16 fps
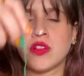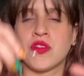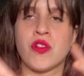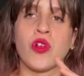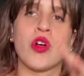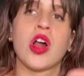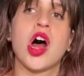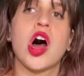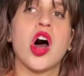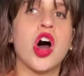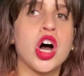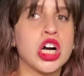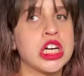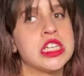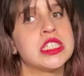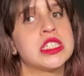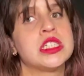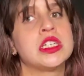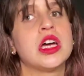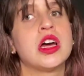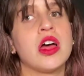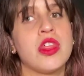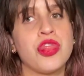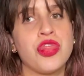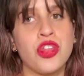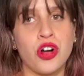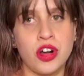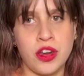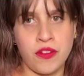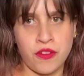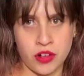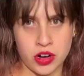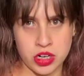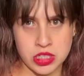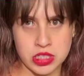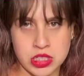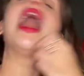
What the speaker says: for August 31st.